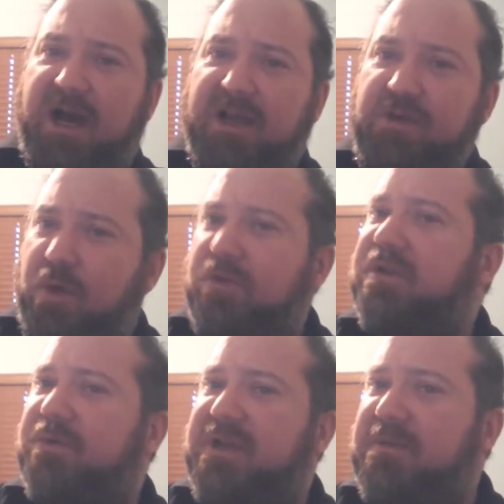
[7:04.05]
You
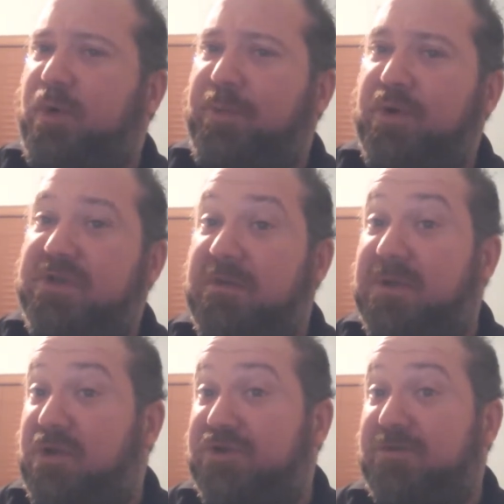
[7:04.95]
only would need more protein
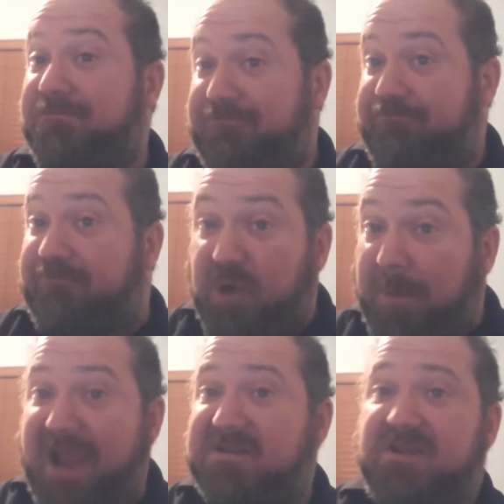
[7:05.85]
because your
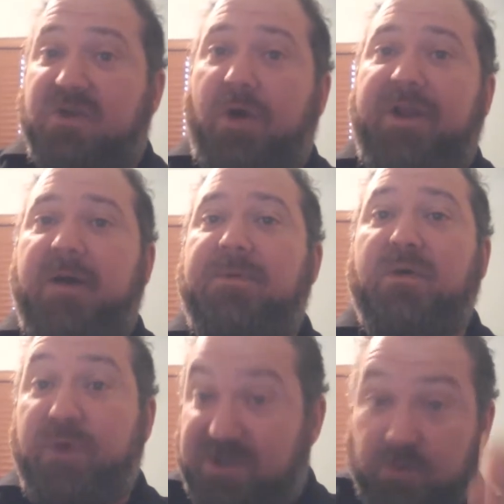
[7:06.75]
mass has gone up,
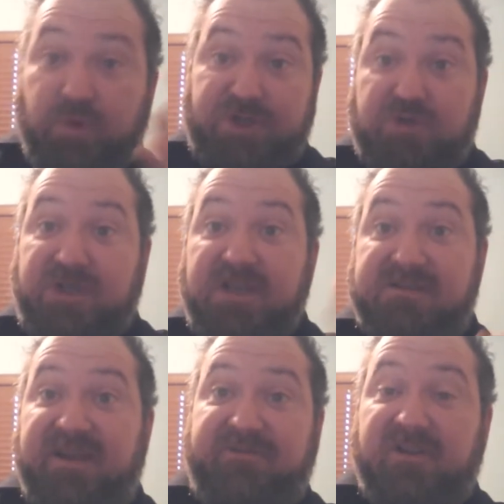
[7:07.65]
which does
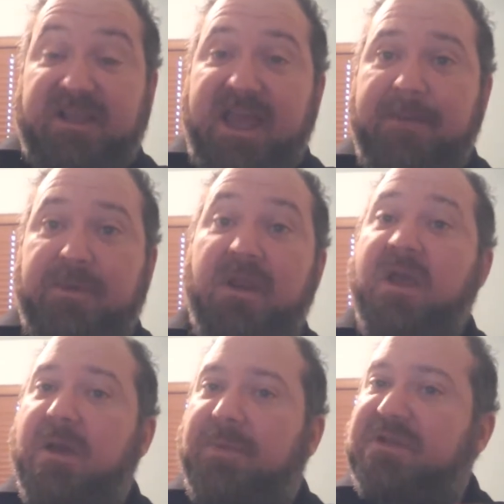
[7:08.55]
definitely happen,
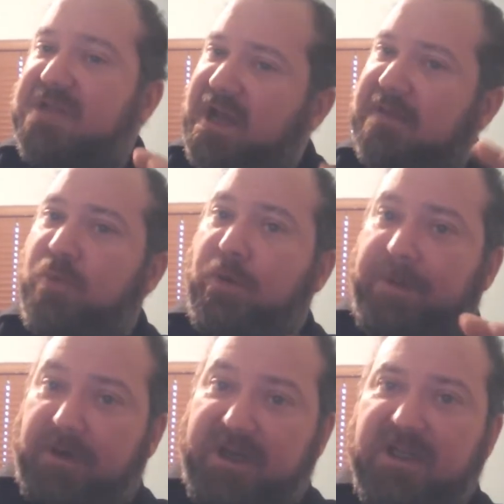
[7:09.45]
but it's not a more
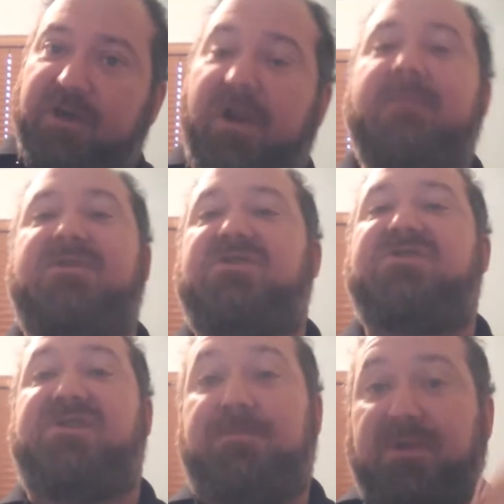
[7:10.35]
per kilogram. It's
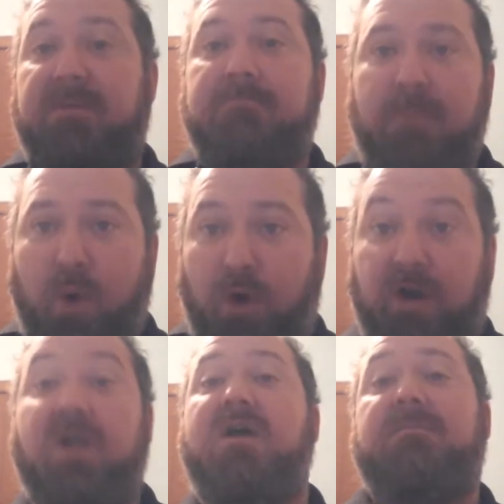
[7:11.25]
just simply
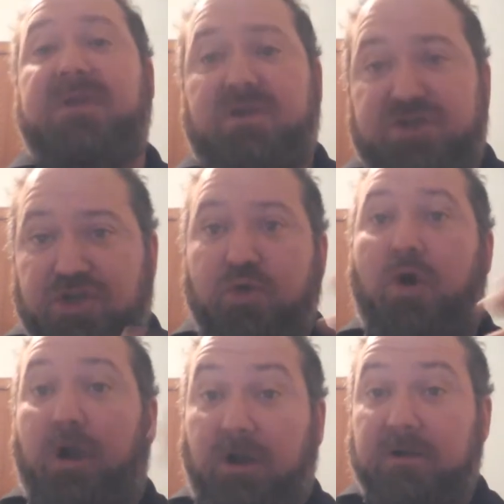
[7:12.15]
more because you
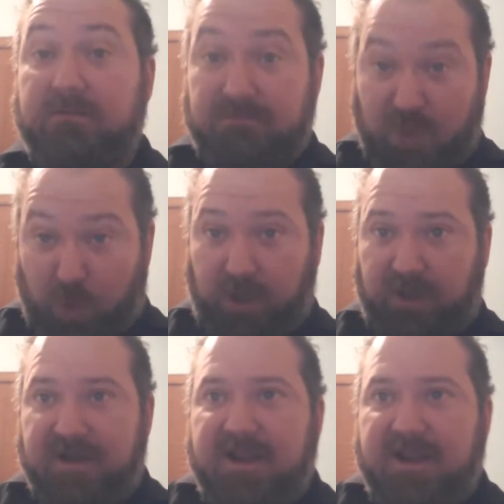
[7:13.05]
are more.